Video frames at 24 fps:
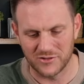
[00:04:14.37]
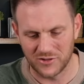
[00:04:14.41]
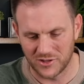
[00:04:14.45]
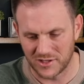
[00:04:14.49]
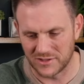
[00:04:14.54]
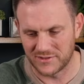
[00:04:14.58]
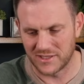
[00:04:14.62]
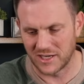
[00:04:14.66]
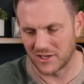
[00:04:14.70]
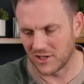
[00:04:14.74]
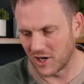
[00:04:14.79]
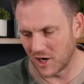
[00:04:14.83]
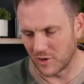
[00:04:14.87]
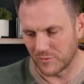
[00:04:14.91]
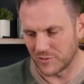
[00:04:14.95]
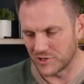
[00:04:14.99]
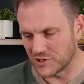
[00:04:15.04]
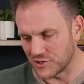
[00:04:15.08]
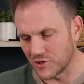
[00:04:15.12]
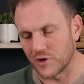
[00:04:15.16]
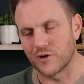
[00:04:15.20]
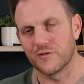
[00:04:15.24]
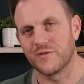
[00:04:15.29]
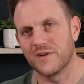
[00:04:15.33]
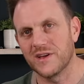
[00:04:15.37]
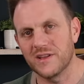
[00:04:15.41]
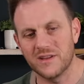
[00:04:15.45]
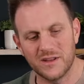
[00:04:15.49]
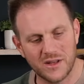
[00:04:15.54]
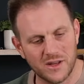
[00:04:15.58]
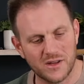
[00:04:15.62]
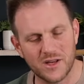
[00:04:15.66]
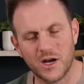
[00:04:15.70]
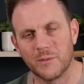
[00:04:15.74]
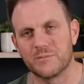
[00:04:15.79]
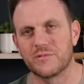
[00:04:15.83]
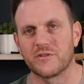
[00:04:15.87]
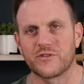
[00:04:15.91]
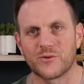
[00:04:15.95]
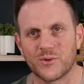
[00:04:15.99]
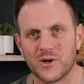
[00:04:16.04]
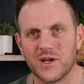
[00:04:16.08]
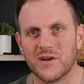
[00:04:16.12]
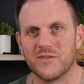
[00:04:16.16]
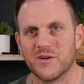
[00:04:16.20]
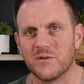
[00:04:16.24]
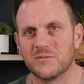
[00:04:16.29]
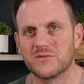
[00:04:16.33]
You can take a card and reserve it, up to
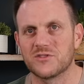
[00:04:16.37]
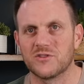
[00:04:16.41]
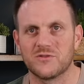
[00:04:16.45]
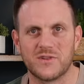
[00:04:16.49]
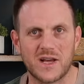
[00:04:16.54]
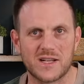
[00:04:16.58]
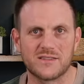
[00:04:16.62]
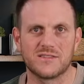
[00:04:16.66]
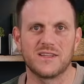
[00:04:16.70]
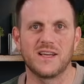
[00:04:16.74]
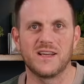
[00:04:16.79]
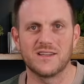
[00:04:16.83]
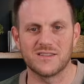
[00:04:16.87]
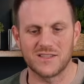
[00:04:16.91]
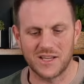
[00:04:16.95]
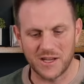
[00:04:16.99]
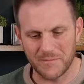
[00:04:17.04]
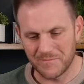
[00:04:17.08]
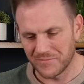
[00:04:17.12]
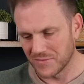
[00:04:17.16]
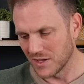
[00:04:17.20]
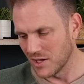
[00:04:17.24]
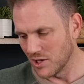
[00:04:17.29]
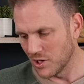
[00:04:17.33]
3 of them, so that's easy.